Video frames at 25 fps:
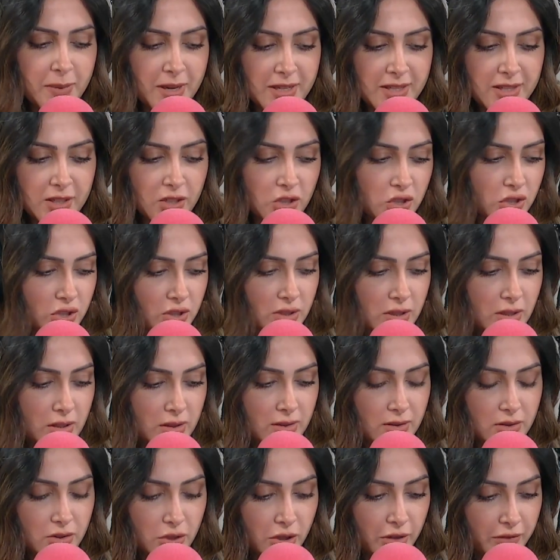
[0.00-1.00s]
message
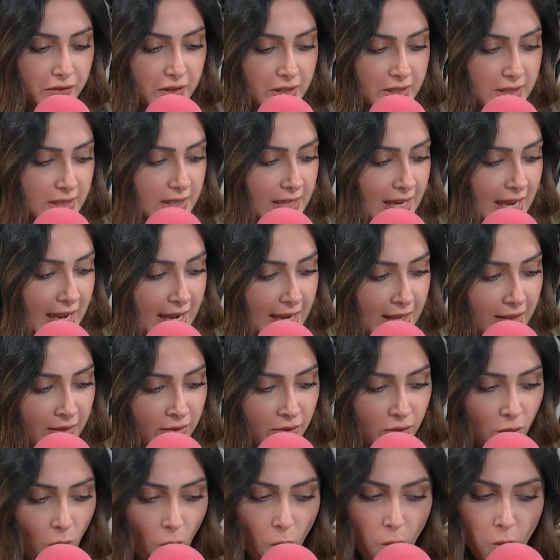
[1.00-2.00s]
service
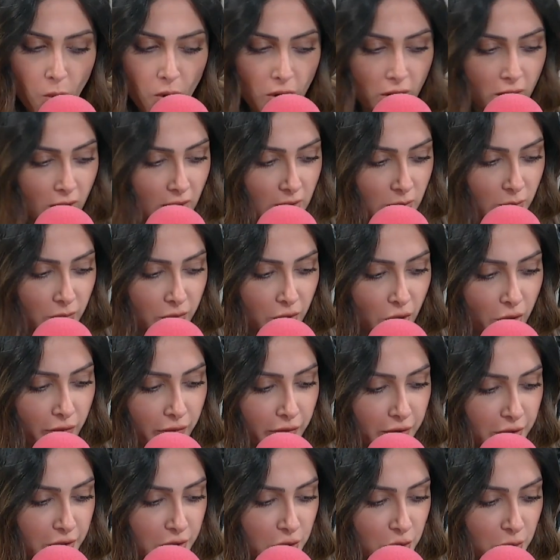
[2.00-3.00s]
in the world with
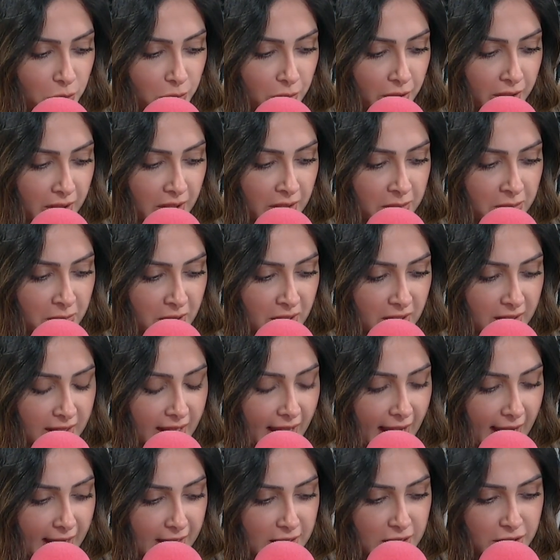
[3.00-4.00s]
over 2 billion
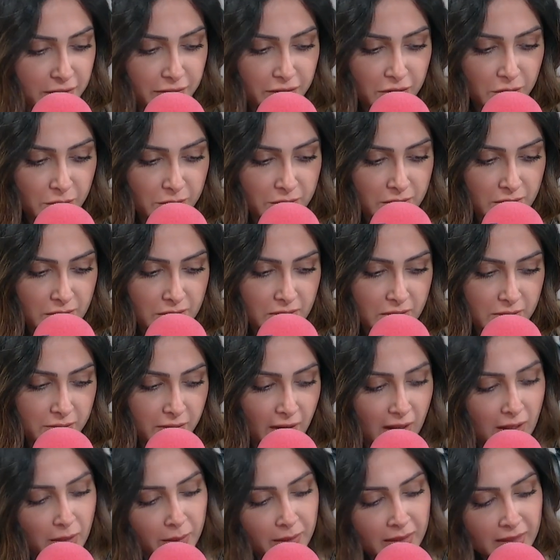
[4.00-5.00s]
monthly active users.
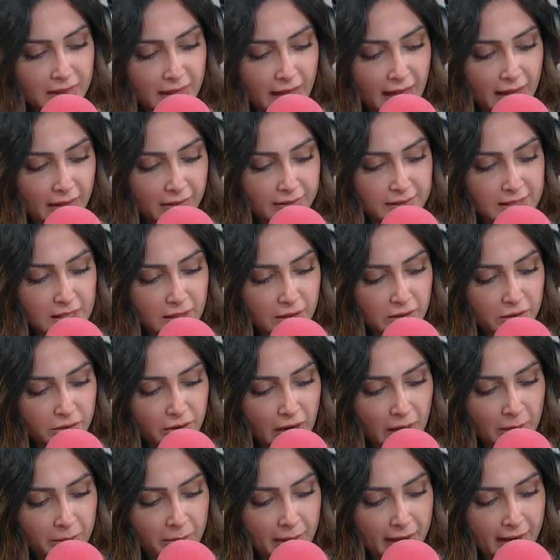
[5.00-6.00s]
Following that,
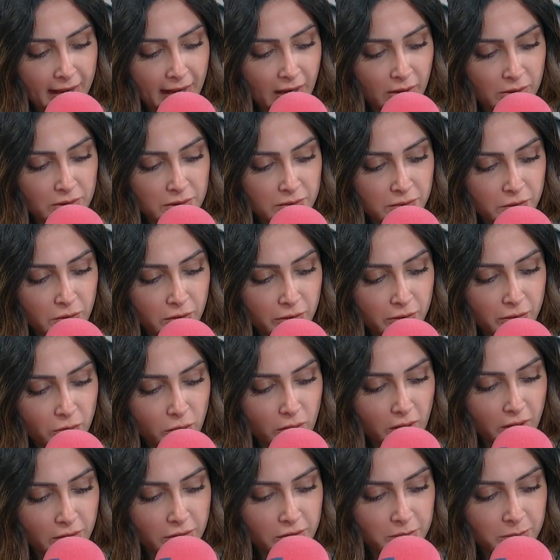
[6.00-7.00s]
Telegram accounts for
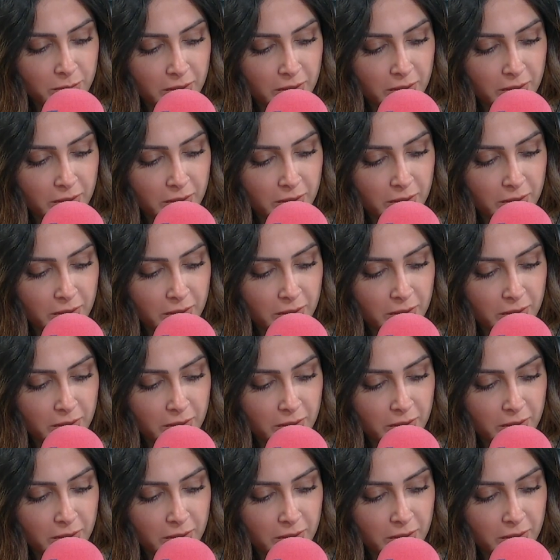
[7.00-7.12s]
400